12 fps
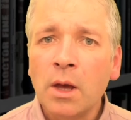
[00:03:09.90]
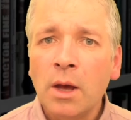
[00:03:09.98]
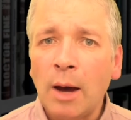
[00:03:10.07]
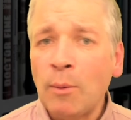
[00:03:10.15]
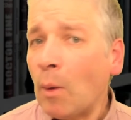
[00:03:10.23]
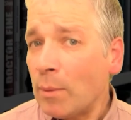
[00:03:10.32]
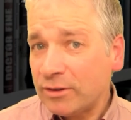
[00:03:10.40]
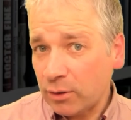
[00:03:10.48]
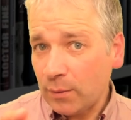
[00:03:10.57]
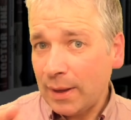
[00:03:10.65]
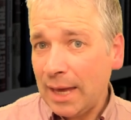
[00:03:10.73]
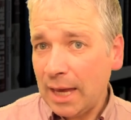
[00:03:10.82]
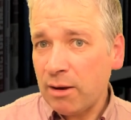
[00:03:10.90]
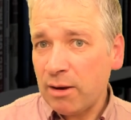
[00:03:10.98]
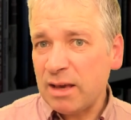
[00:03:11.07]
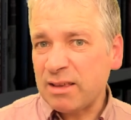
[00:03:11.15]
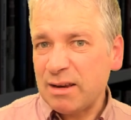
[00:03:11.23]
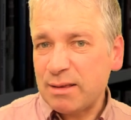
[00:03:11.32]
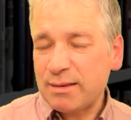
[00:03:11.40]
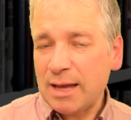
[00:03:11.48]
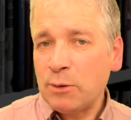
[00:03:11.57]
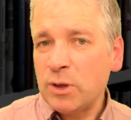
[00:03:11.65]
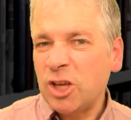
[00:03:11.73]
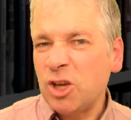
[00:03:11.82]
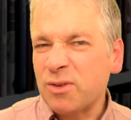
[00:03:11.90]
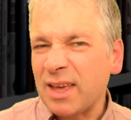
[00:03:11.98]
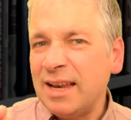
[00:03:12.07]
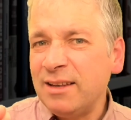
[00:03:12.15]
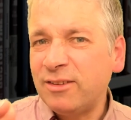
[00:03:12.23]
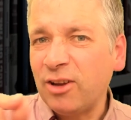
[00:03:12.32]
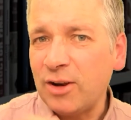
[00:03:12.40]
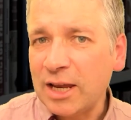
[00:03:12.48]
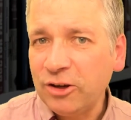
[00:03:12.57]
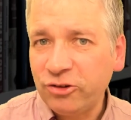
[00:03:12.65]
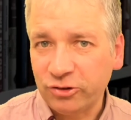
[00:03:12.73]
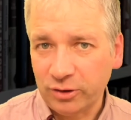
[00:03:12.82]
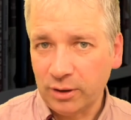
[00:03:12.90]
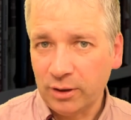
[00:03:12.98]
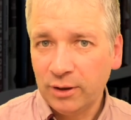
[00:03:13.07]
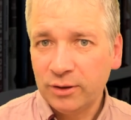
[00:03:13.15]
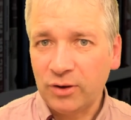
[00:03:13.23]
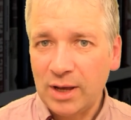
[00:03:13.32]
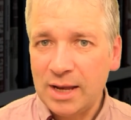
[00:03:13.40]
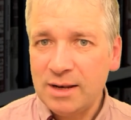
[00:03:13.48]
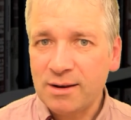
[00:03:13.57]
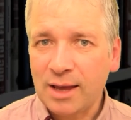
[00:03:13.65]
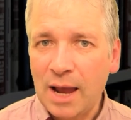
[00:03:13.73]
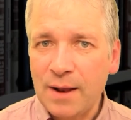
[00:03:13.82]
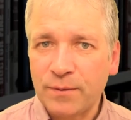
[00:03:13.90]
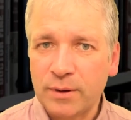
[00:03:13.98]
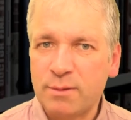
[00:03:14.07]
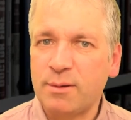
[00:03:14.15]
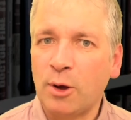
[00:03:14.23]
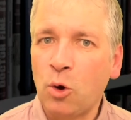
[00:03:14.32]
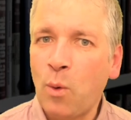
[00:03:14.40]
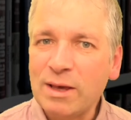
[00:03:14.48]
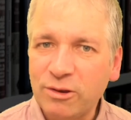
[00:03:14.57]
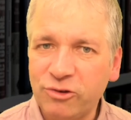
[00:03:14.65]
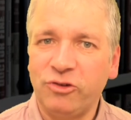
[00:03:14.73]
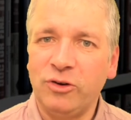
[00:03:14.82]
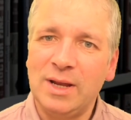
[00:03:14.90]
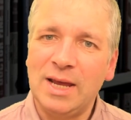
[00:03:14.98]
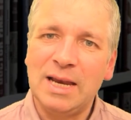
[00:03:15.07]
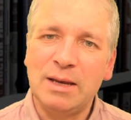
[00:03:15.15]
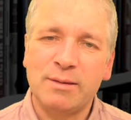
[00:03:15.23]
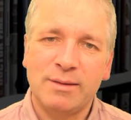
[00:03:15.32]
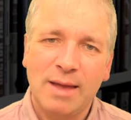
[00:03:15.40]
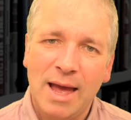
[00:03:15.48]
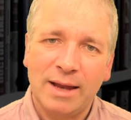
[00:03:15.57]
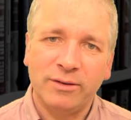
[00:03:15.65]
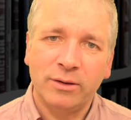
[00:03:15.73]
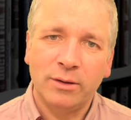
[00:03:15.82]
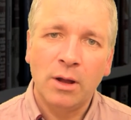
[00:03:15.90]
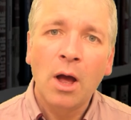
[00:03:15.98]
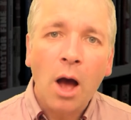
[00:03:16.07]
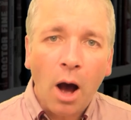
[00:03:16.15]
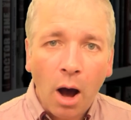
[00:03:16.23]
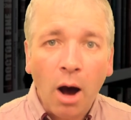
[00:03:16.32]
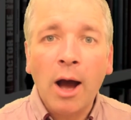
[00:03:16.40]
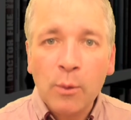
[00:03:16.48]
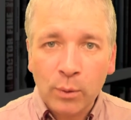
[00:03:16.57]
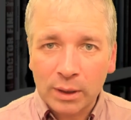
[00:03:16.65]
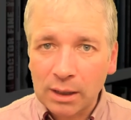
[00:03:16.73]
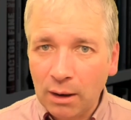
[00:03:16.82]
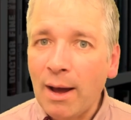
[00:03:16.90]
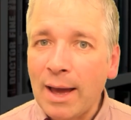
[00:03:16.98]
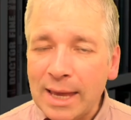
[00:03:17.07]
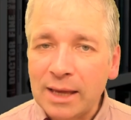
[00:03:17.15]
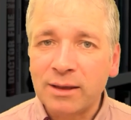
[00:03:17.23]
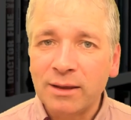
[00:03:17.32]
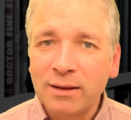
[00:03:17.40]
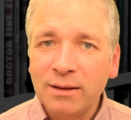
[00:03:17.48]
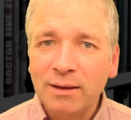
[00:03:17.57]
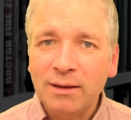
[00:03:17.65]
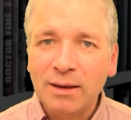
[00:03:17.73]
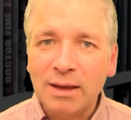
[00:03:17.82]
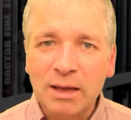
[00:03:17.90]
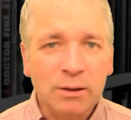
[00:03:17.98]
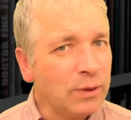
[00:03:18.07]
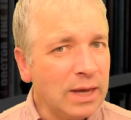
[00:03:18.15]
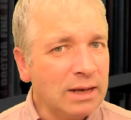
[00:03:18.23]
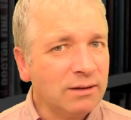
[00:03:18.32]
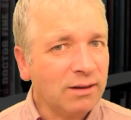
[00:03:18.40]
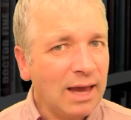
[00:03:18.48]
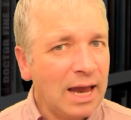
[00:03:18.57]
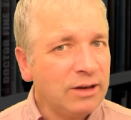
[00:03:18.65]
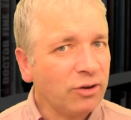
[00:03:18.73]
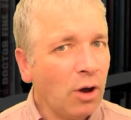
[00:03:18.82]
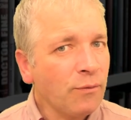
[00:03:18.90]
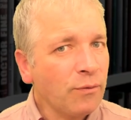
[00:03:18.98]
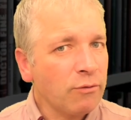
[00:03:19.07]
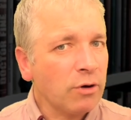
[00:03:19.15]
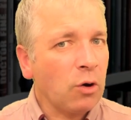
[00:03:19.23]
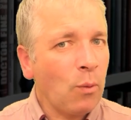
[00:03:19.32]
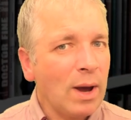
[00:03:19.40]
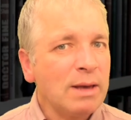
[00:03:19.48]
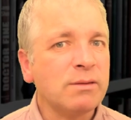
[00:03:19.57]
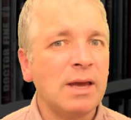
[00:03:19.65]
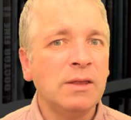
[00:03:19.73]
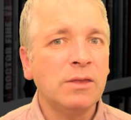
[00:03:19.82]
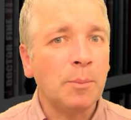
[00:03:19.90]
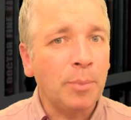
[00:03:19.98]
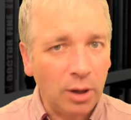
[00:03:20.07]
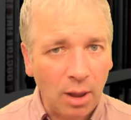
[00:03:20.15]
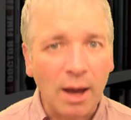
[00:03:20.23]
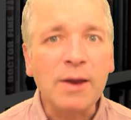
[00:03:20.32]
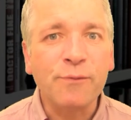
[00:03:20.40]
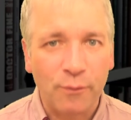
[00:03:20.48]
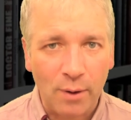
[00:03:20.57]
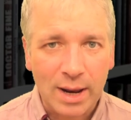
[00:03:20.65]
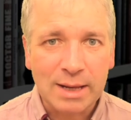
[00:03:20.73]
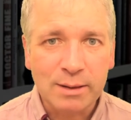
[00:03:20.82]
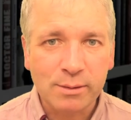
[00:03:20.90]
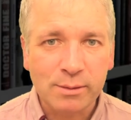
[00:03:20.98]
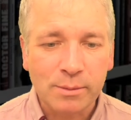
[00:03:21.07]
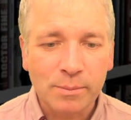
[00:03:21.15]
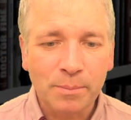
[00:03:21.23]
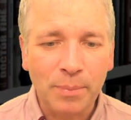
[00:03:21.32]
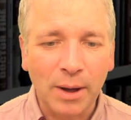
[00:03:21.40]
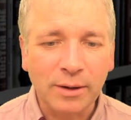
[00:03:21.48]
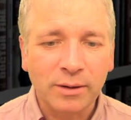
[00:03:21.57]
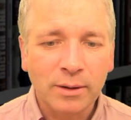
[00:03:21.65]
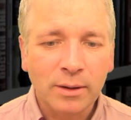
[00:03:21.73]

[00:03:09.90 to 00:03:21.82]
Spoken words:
And what we do here is instead we use intonation to indicate that it's a question instead. I would like is the indicator of a request in the polite phrase, but